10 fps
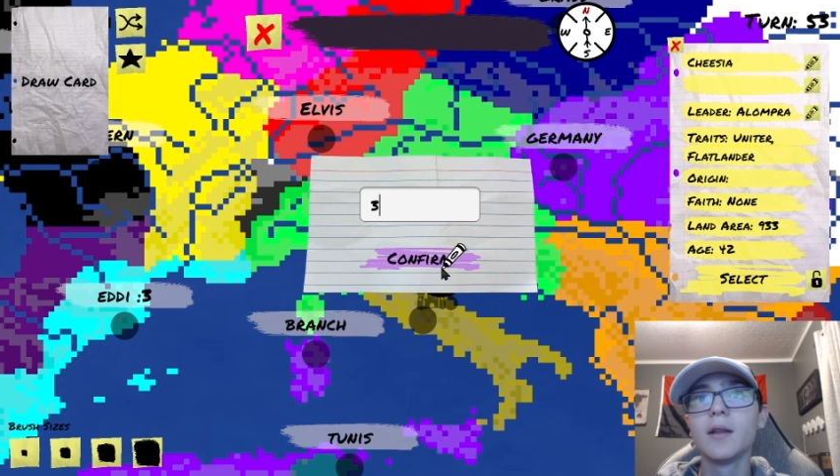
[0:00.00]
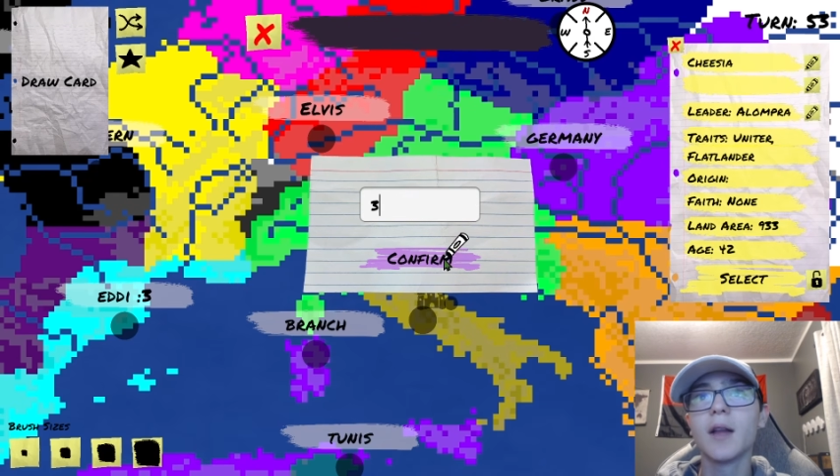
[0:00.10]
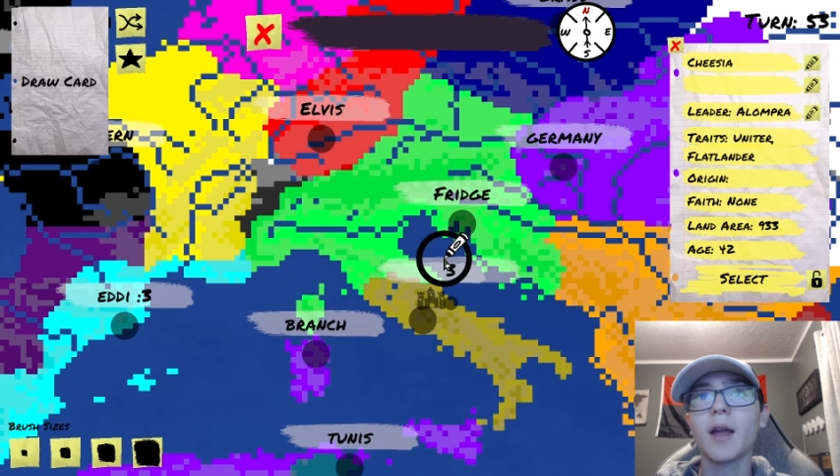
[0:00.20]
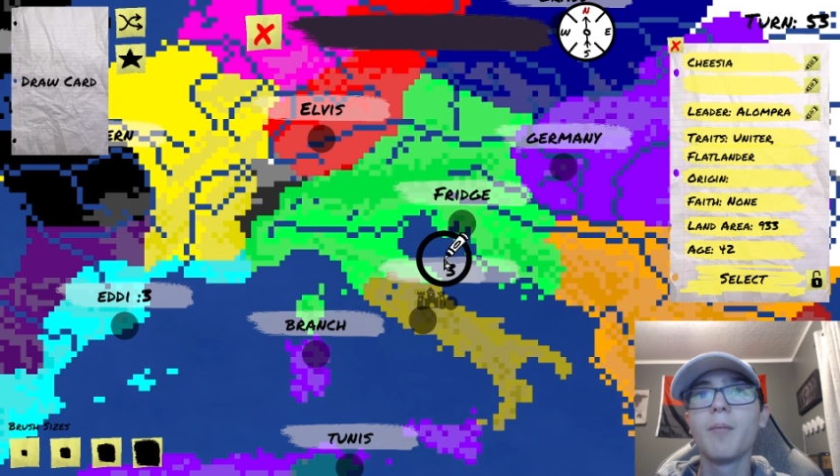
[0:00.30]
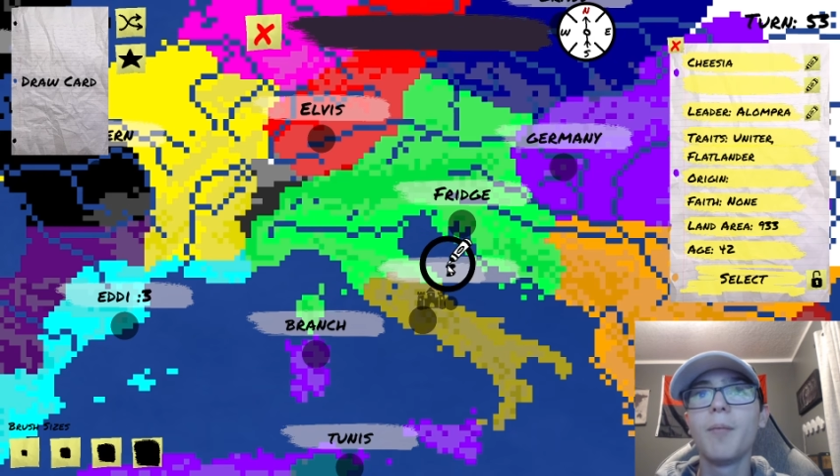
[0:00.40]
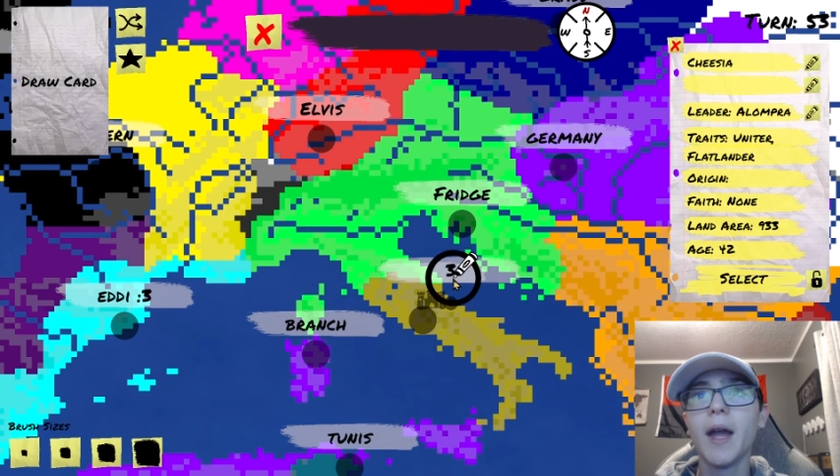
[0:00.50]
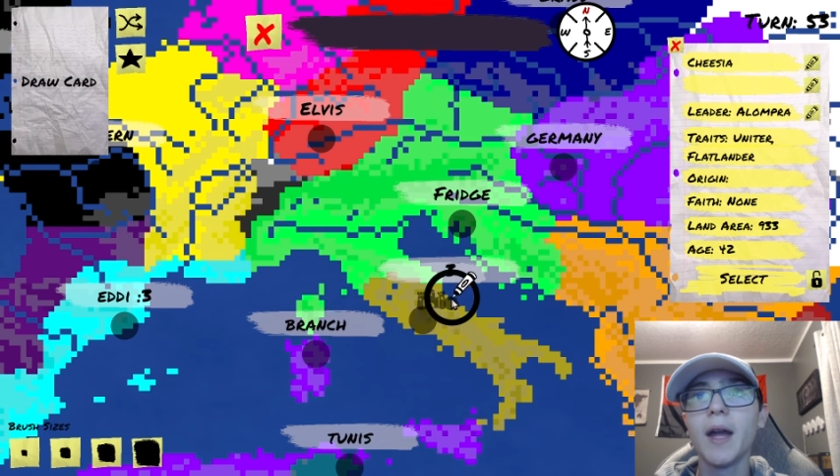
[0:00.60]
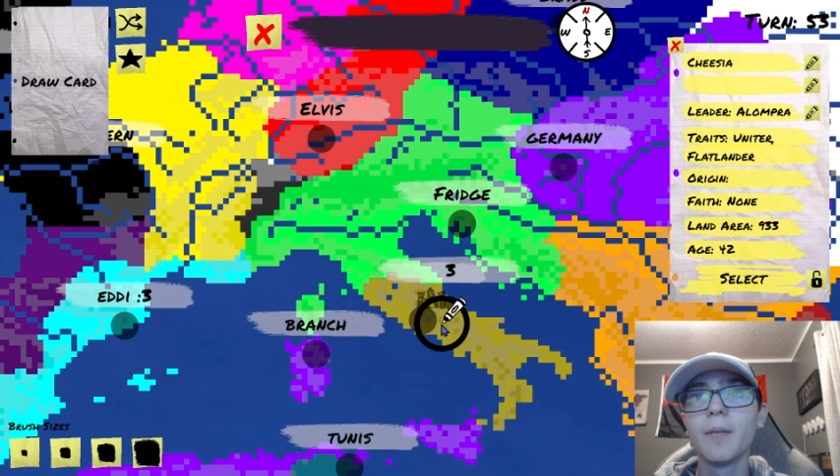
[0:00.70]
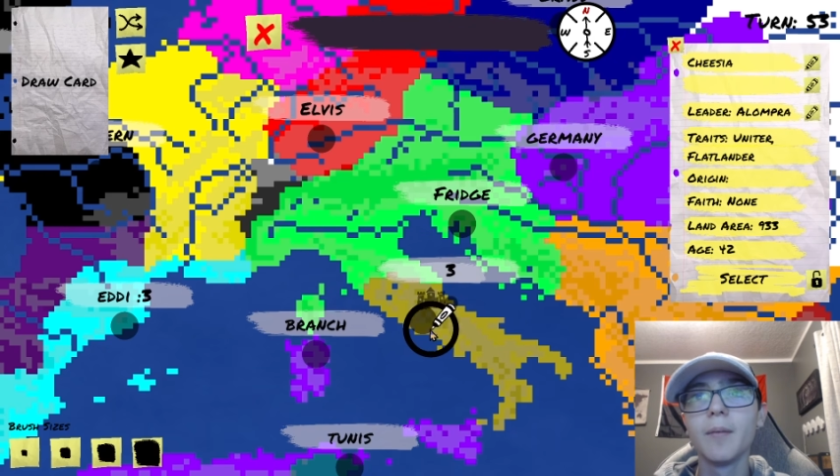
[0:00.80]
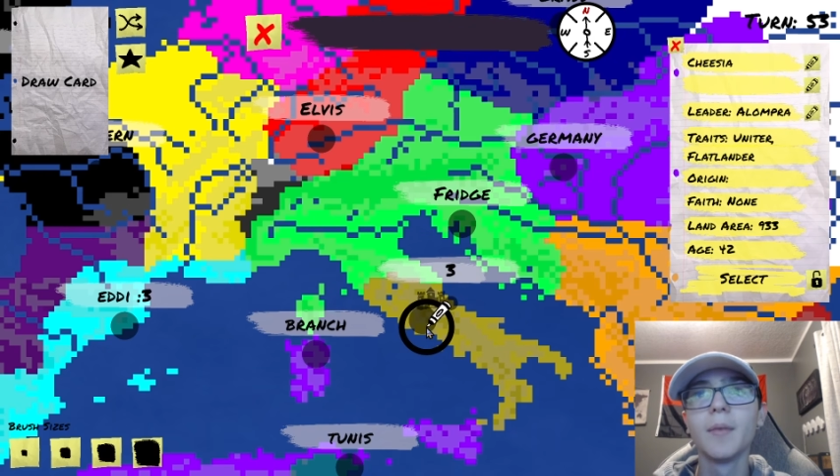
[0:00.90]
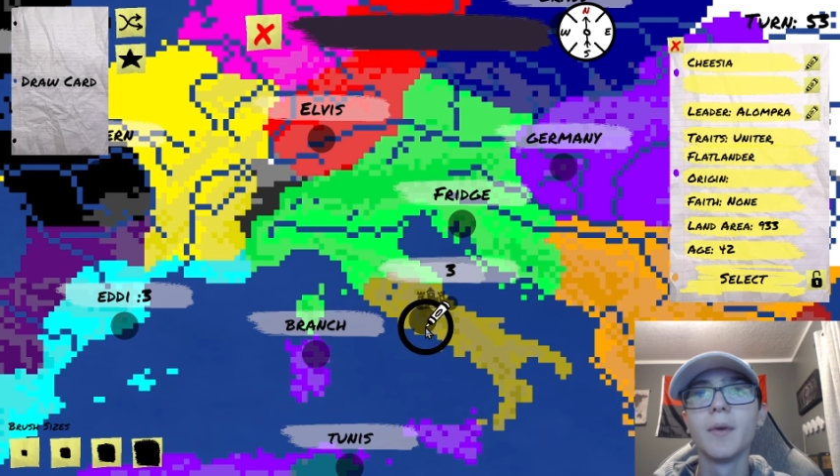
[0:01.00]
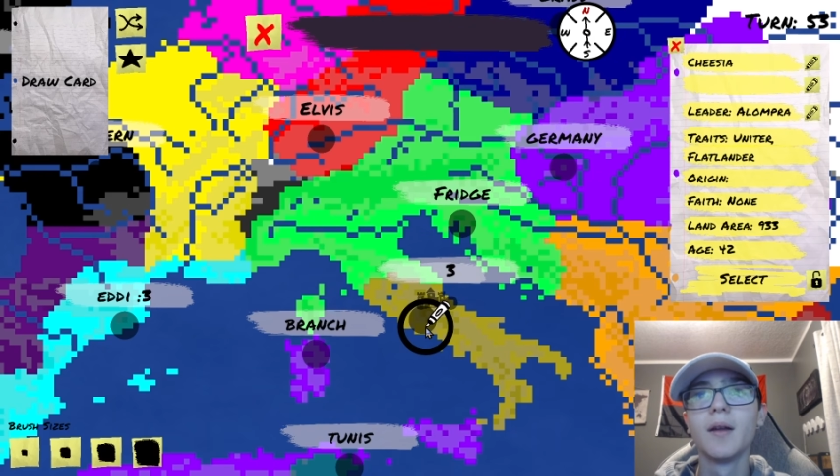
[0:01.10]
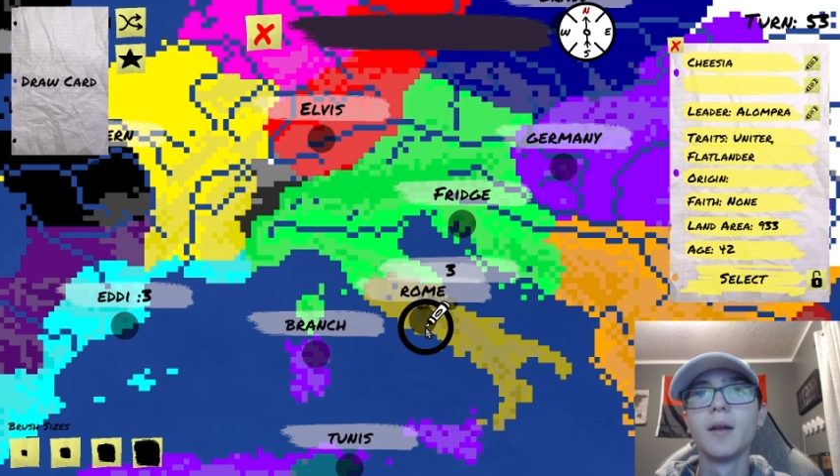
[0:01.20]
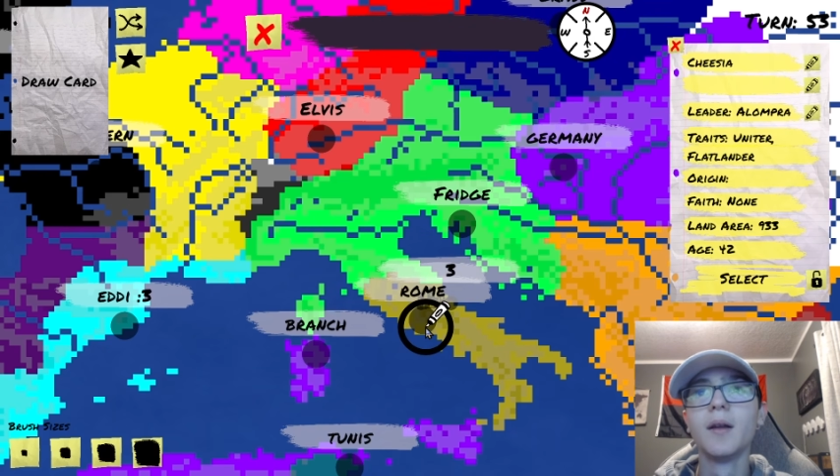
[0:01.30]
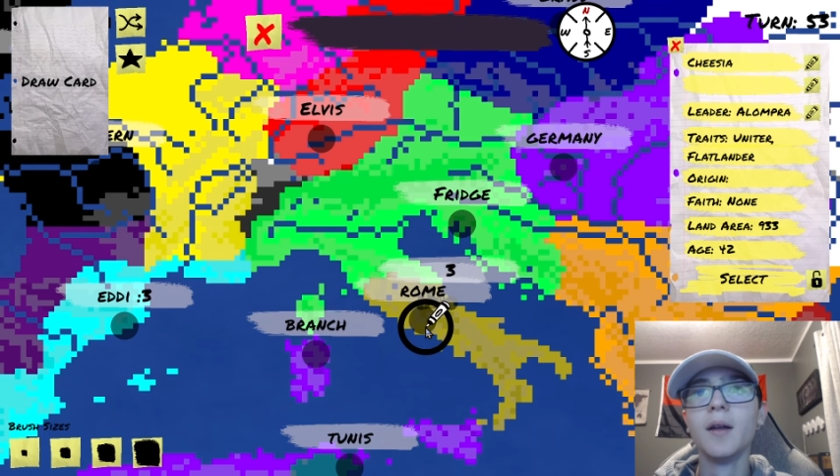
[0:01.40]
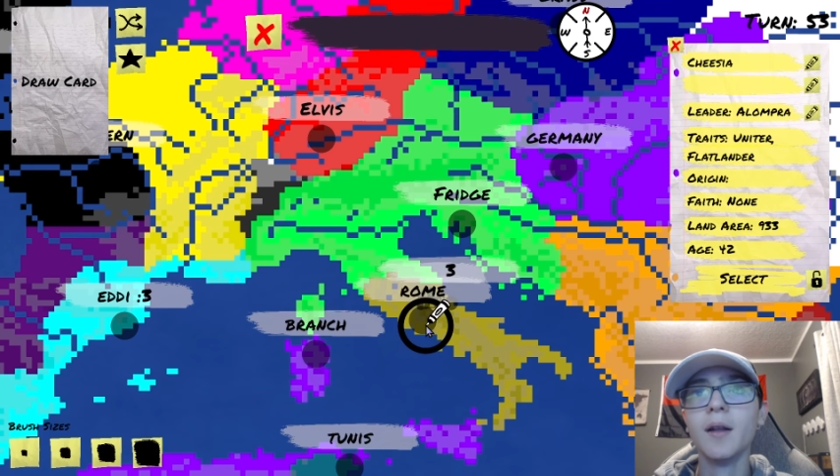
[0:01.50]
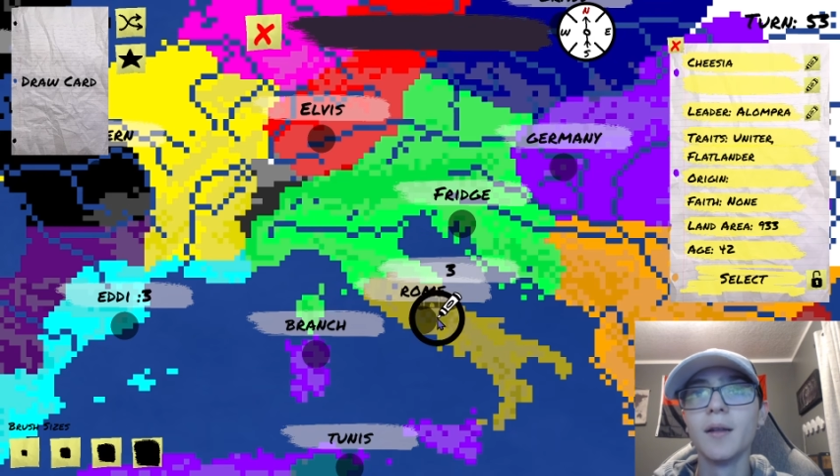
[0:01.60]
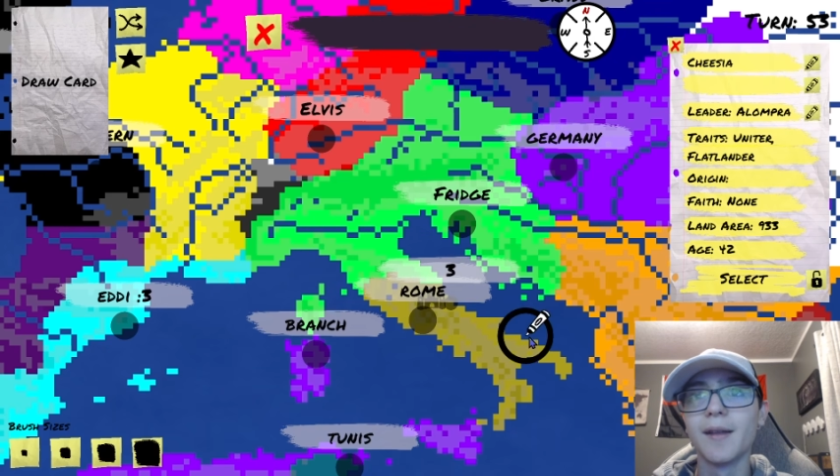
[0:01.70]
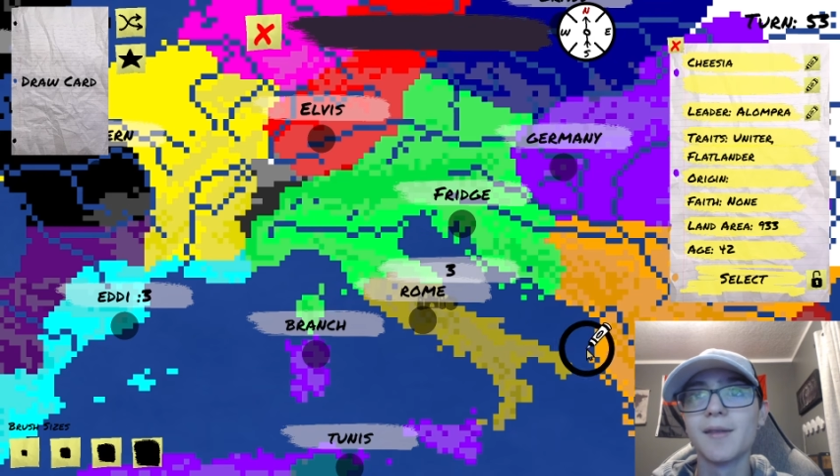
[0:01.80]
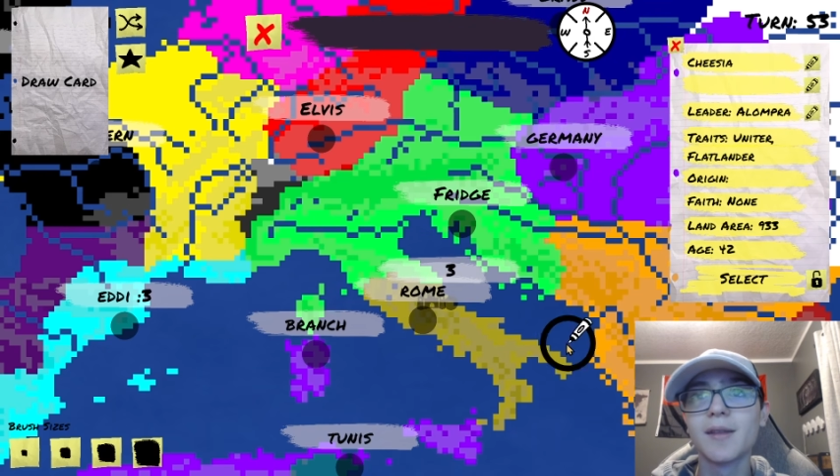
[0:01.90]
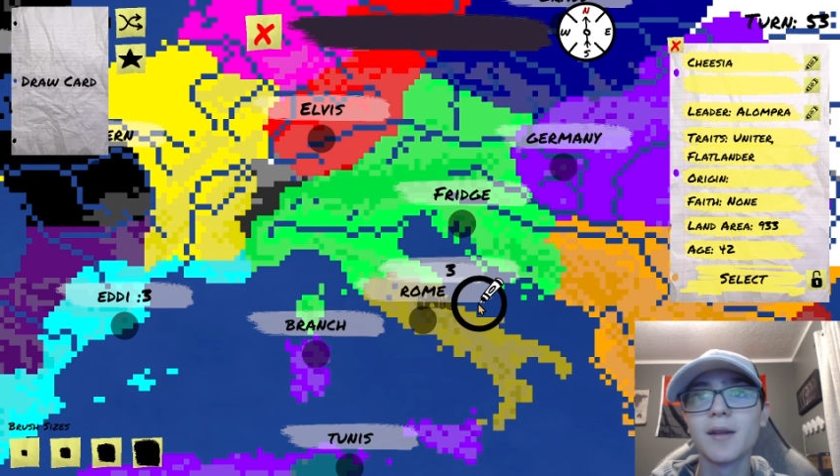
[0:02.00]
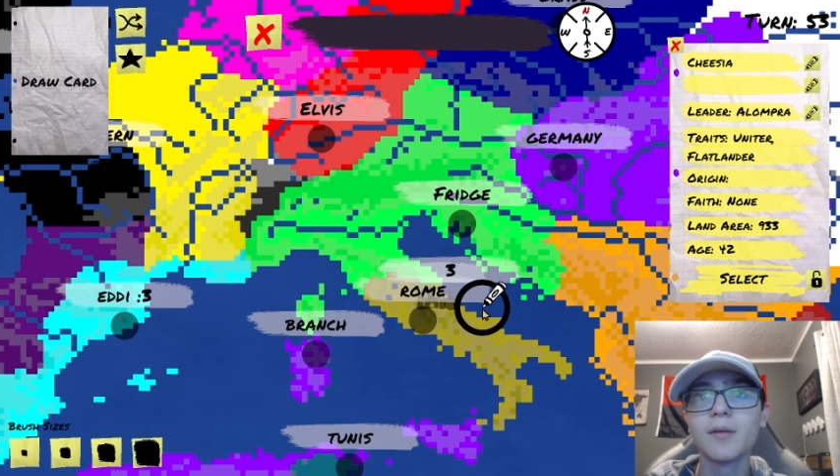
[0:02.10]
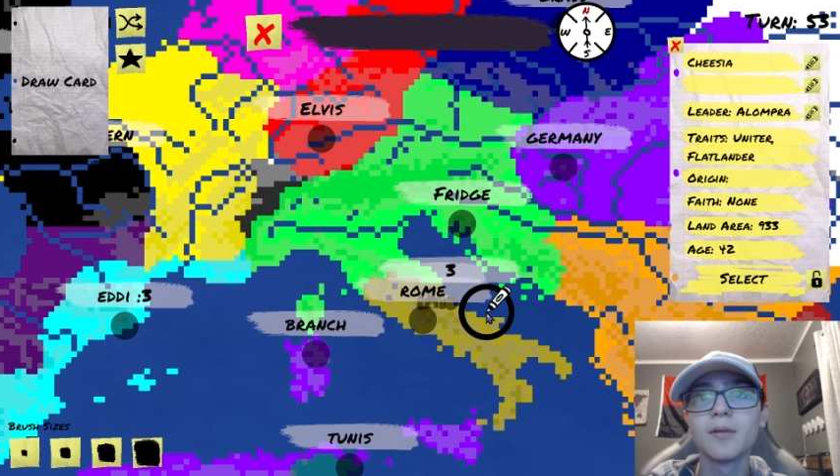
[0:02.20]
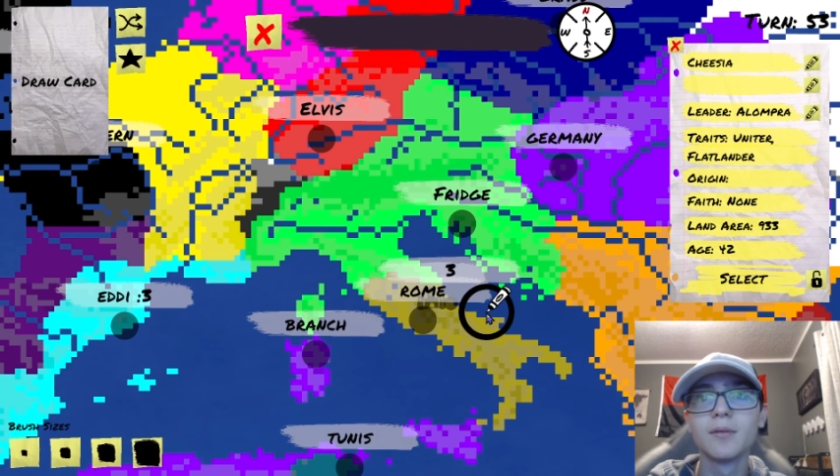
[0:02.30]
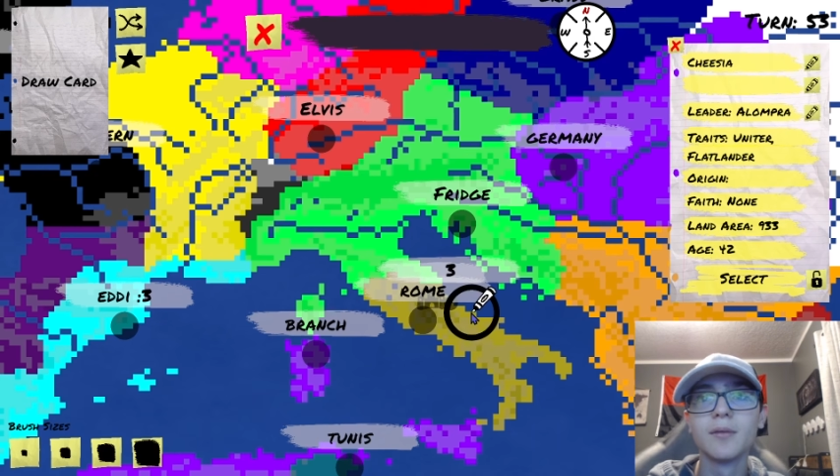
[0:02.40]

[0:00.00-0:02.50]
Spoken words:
like bam, like so.